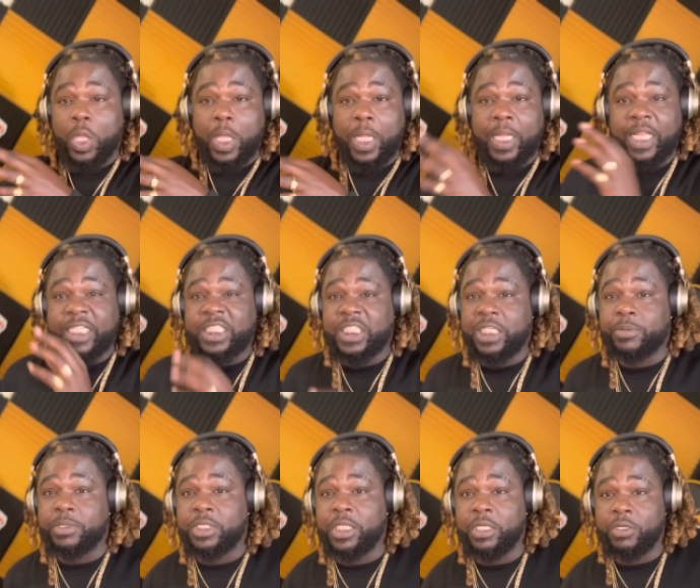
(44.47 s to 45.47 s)
Let's see what
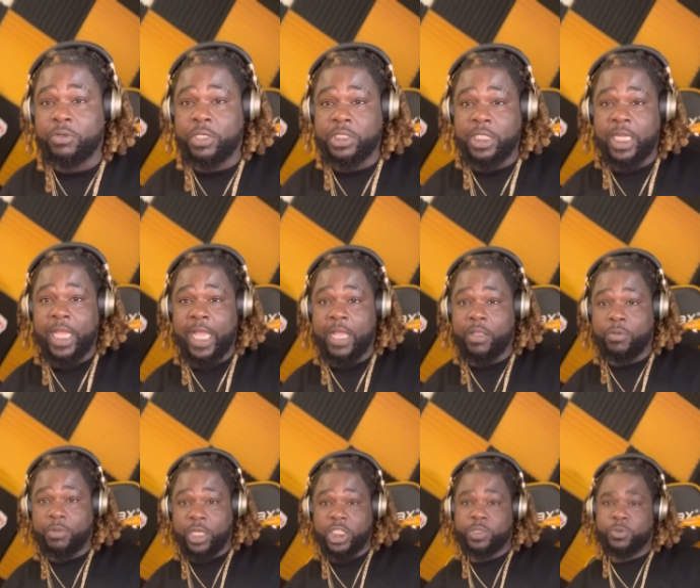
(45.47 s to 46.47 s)
Tee Grizzley had on
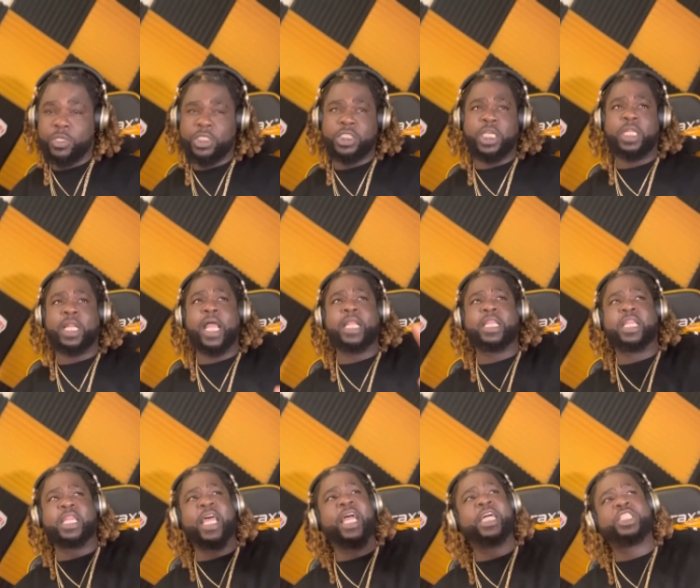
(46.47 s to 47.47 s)
this one. Because unlike the
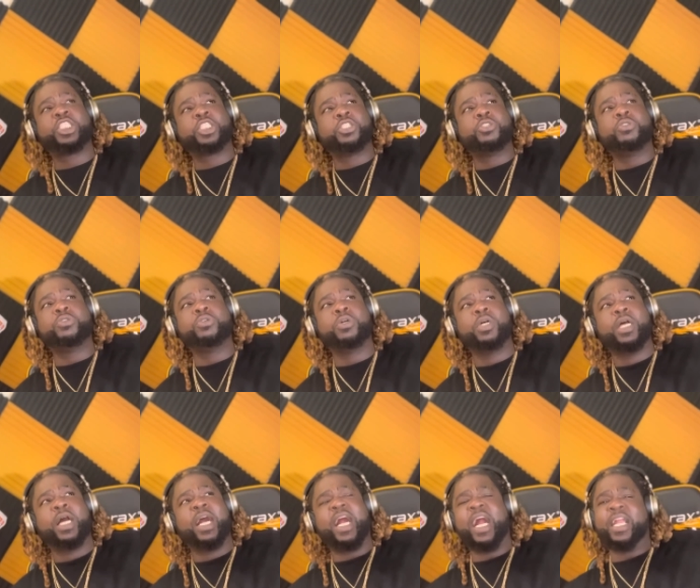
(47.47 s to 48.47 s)
last two,
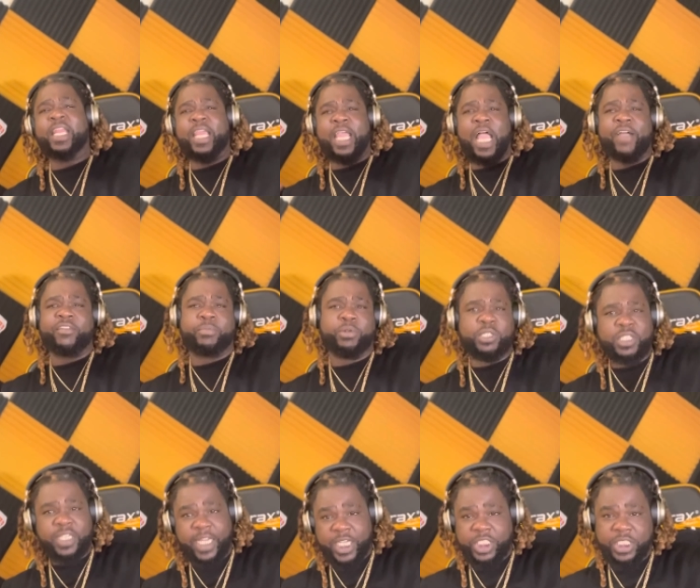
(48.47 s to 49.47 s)
I didn't have a
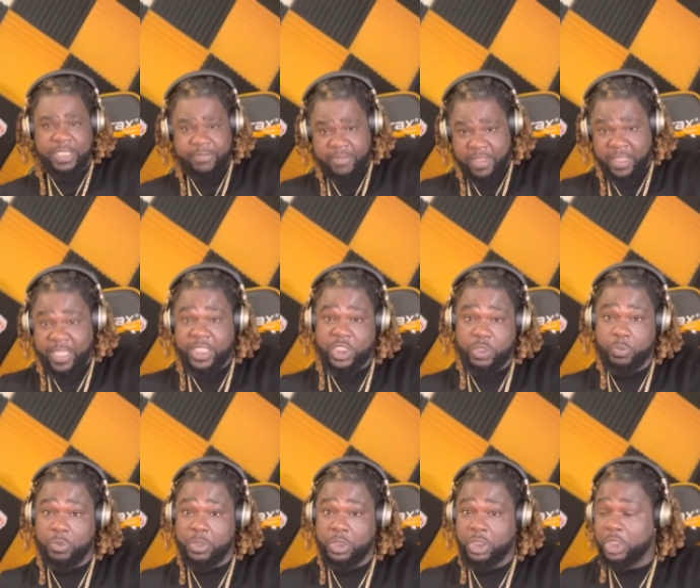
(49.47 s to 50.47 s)
prediction for this
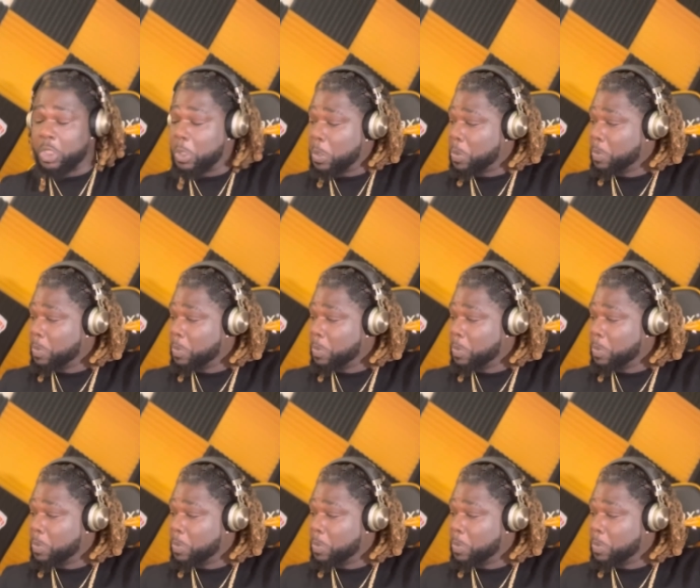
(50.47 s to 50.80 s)
one. So,